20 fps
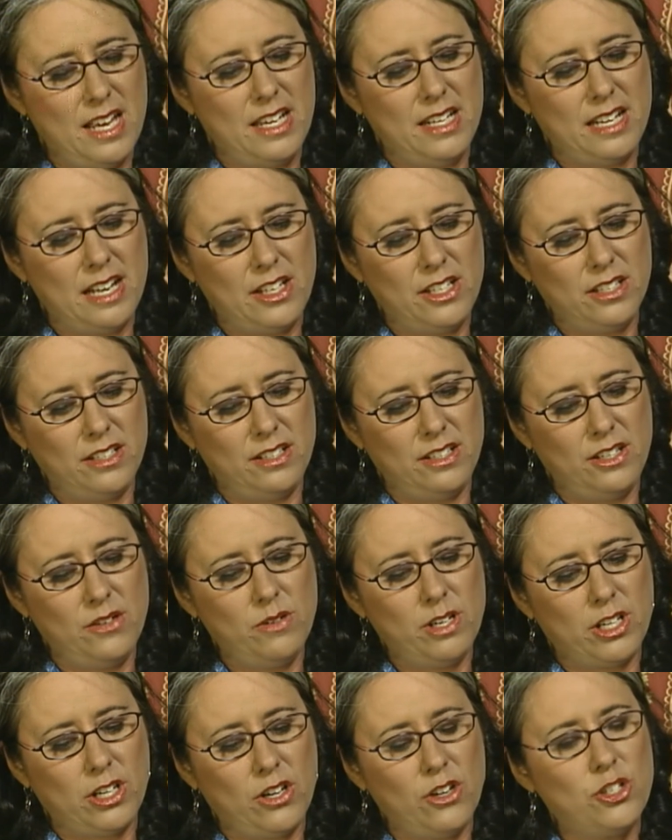Now, you
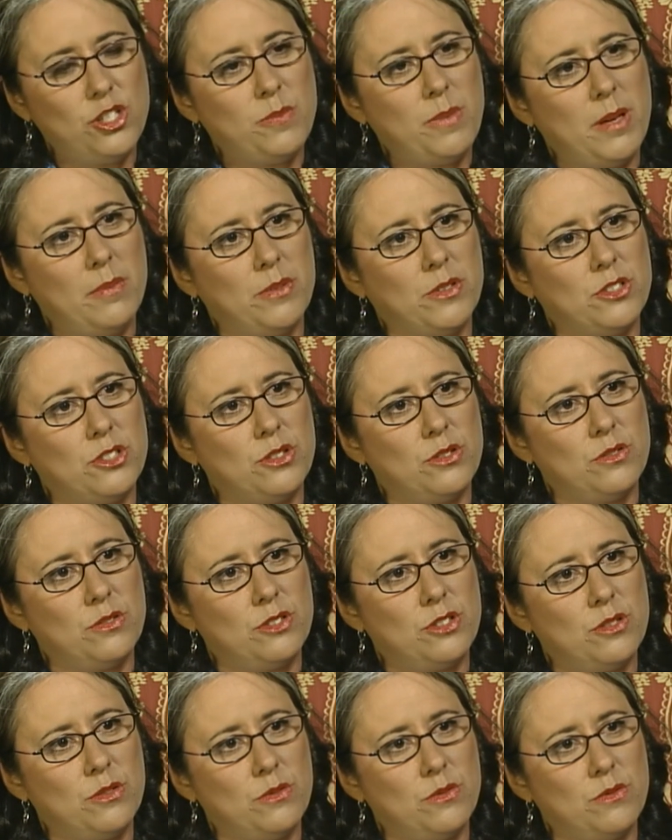encourage people to,
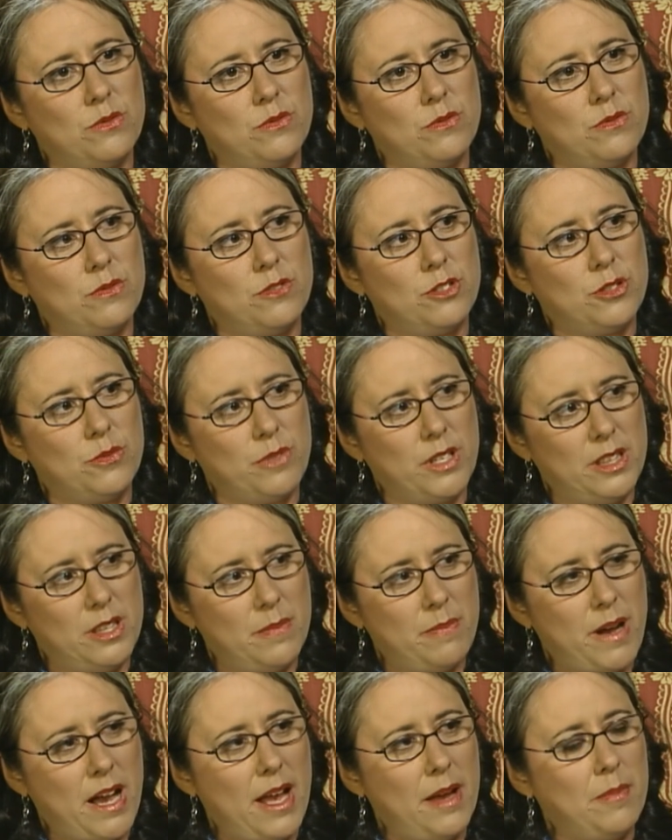to, to read
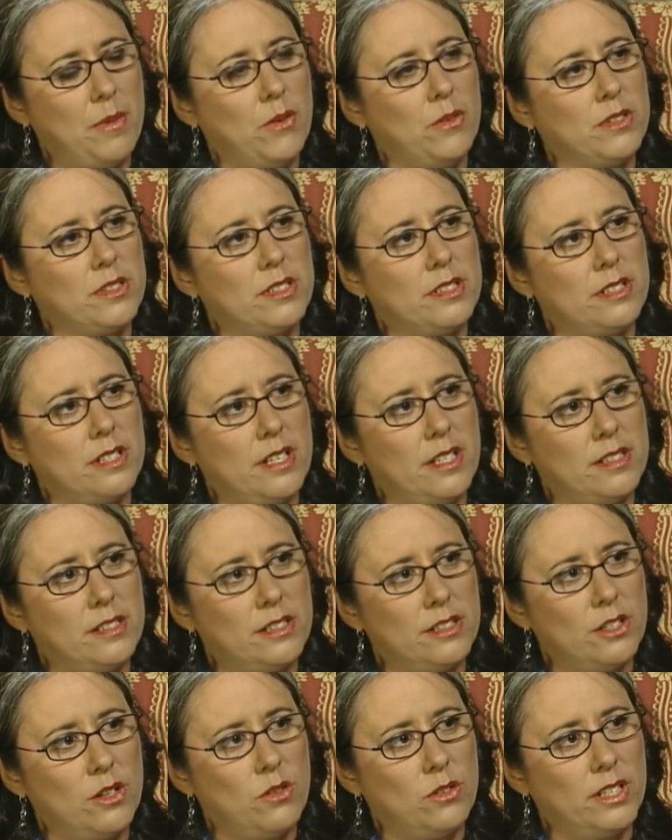the Bible as, as
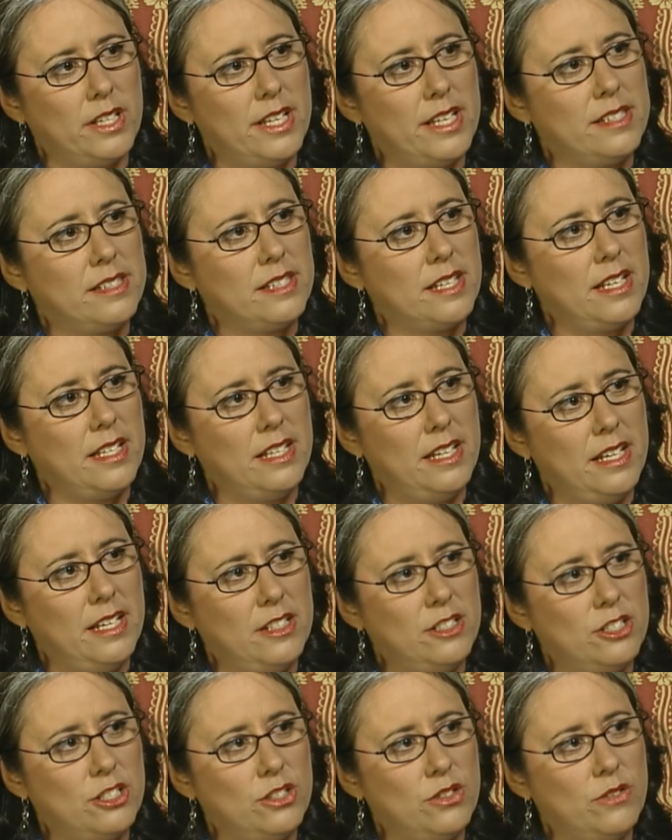slowly as they
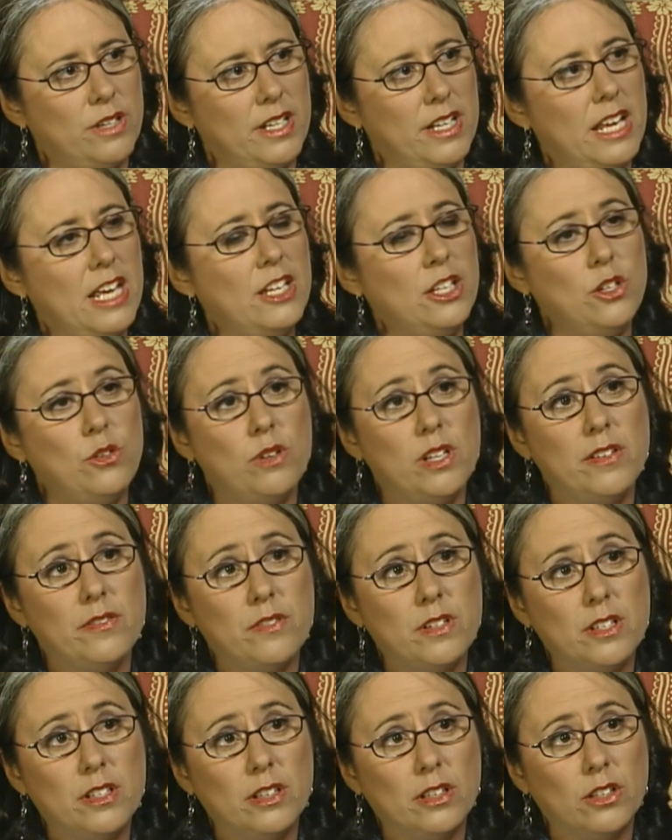need to, and you
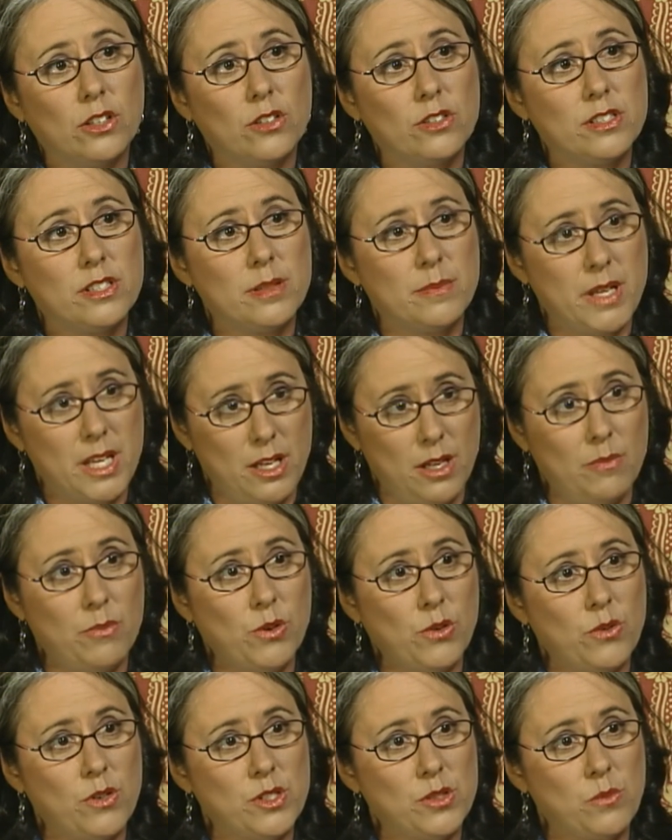even learned some
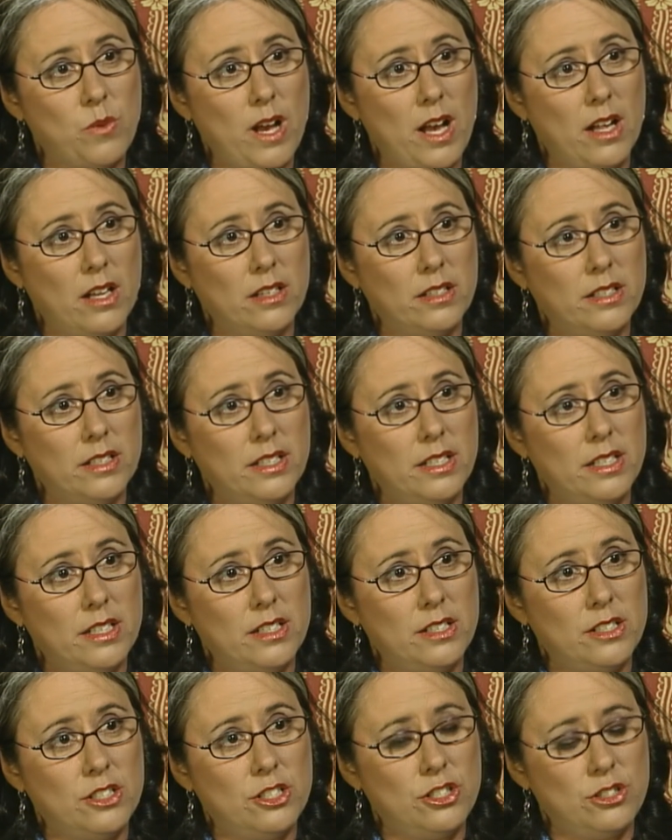Hebrew as well
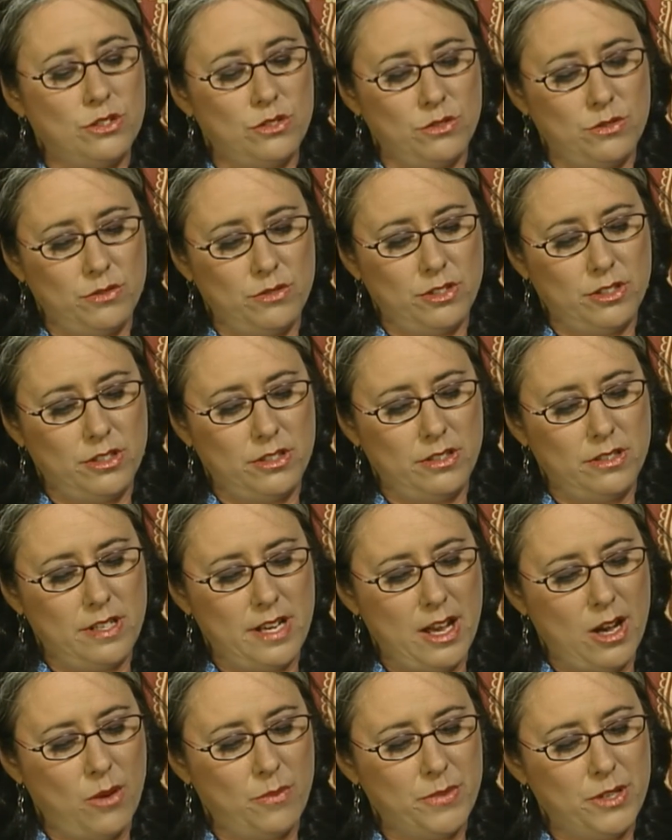to
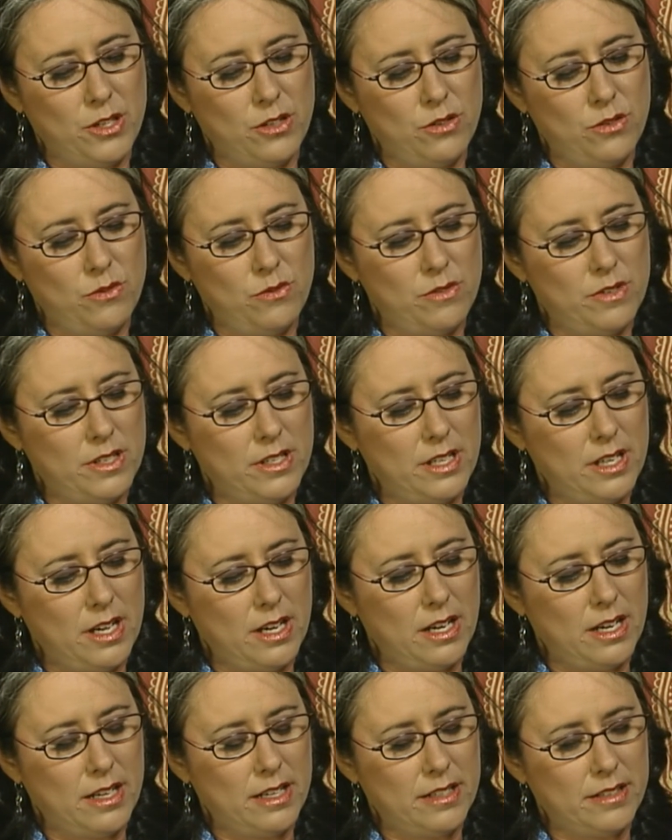help you
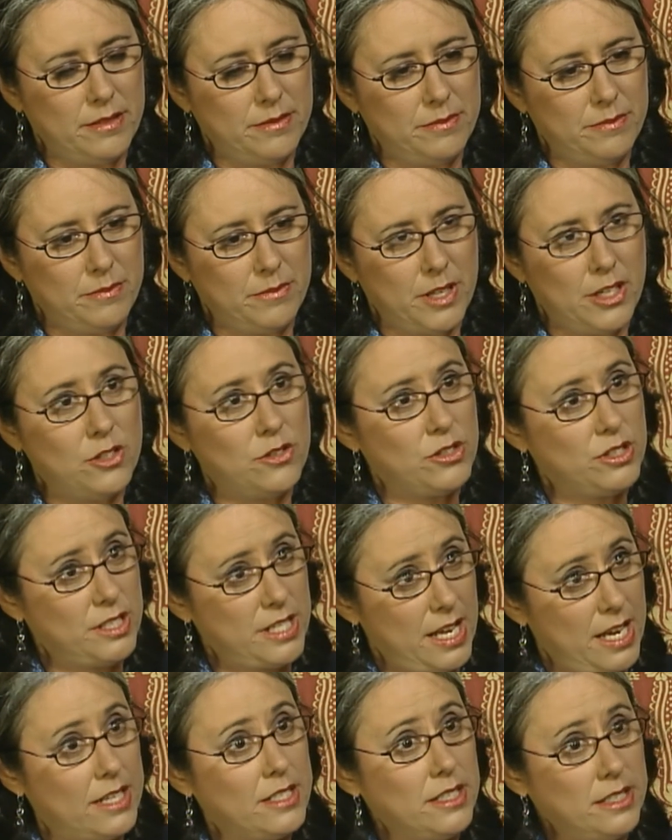uh,
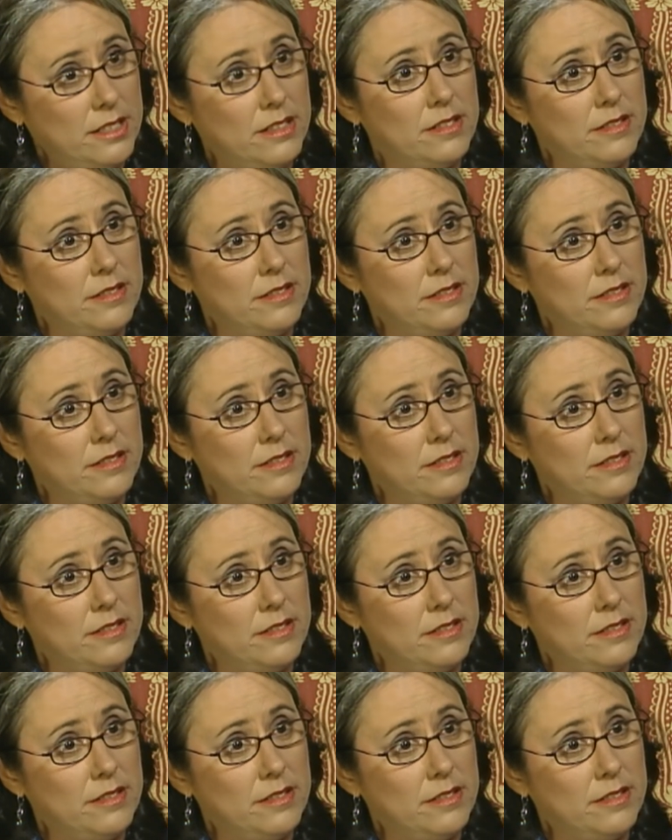understand it?